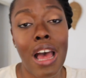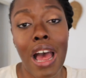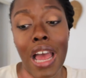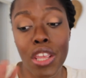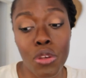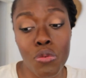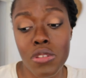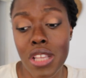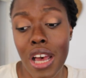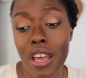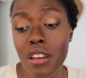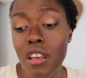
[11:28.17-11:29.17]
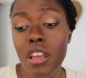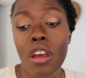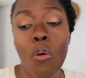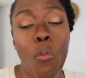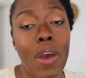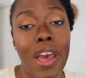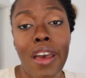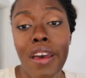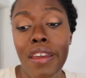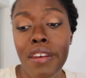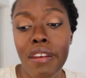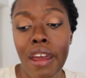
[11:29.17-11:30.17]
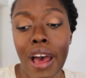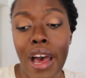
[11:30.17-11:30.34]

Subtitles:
I use that when